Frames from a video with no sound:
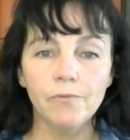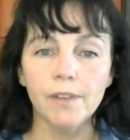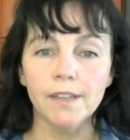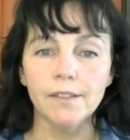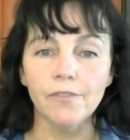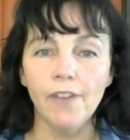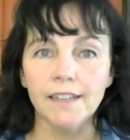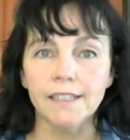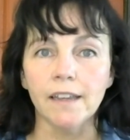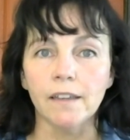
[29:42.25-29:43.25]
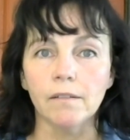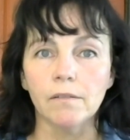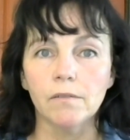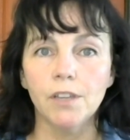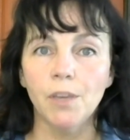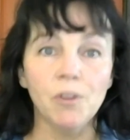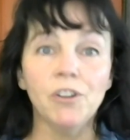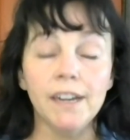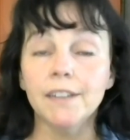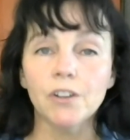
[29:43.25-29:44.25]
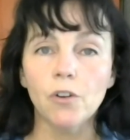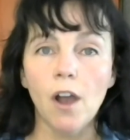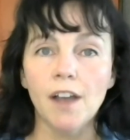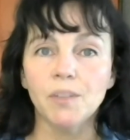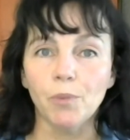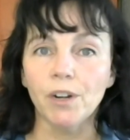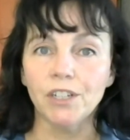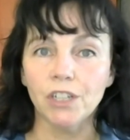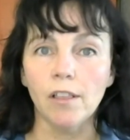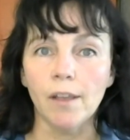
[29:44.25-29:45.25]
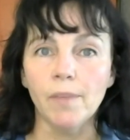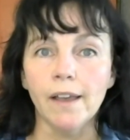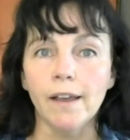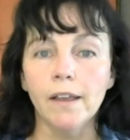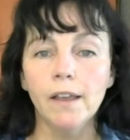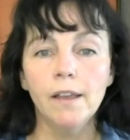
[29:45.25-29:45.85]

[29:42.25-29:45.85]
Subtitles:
is affecting communities across British Columbia.